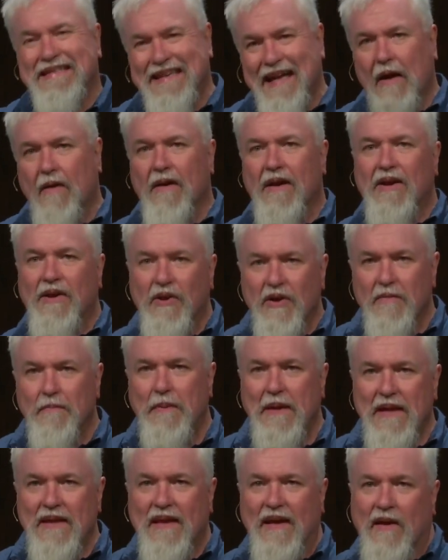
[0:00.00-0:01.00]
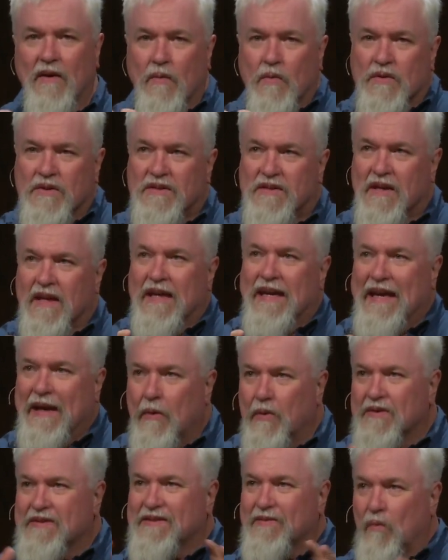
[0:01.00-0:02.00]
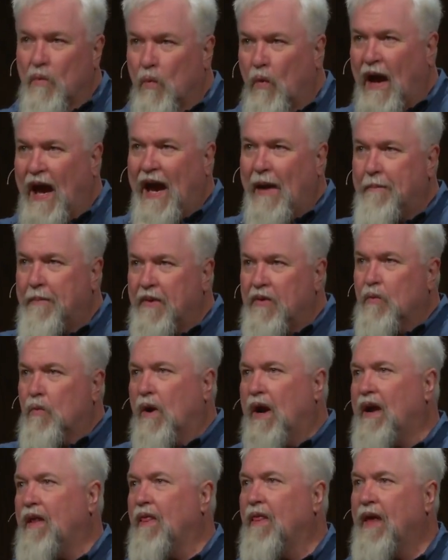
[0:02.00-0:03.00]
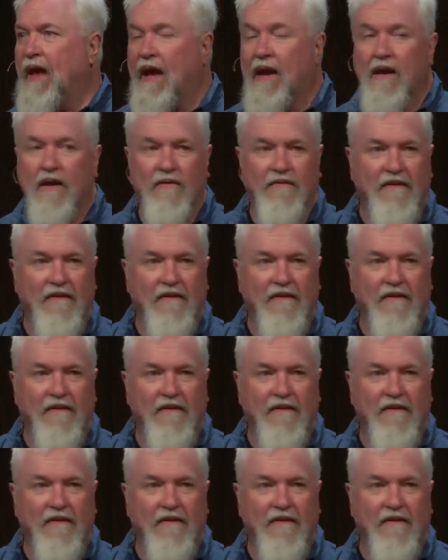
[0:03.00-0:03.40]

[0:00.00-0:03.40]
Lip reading: Now it could be that it was happened right then,